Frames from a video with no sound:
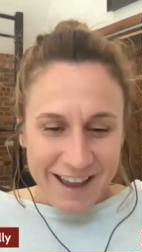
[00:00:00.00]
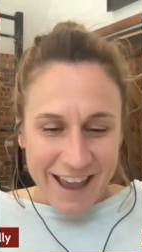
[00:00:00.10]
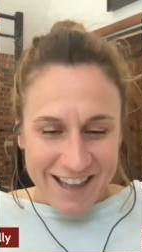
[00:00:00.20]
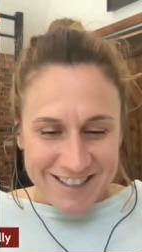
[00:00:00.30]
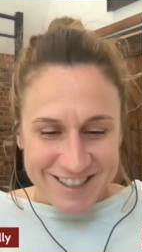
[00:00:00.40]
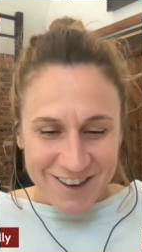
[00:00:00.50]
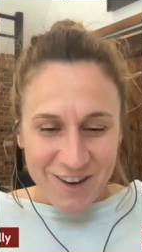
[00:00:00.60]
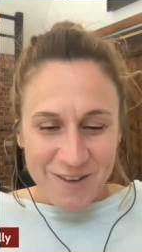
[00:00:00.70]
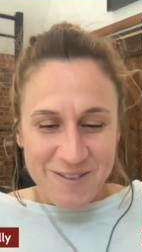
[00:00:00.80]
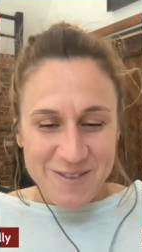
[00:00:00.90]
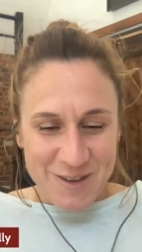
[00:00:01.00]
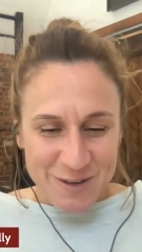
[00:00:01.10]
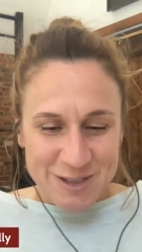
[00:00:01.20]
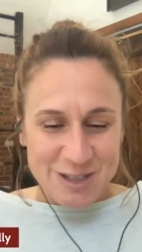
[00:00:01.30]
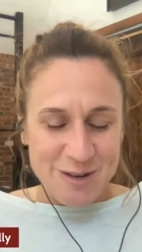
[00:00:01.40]
And so
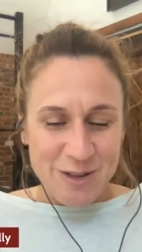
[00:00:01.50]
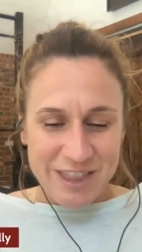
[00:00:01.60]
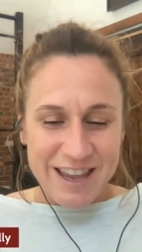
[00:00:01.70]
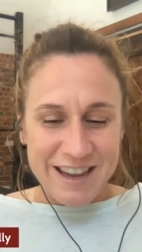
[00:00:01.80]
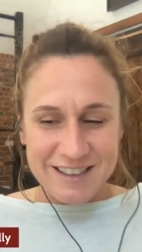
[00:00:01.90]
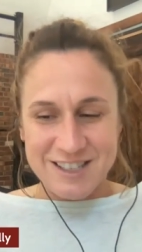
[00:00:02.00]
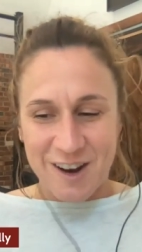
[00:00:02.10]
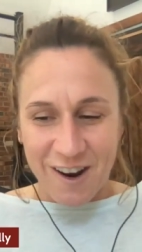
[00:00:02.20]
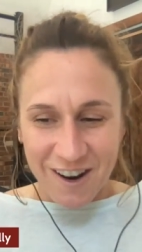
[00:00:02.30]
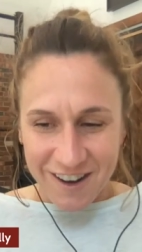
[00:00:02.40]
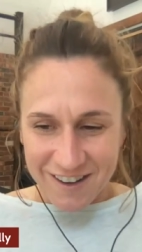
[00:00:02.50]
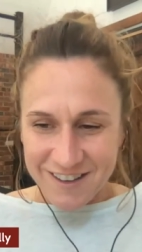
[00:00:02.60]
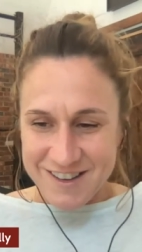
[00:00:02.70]
those two things are,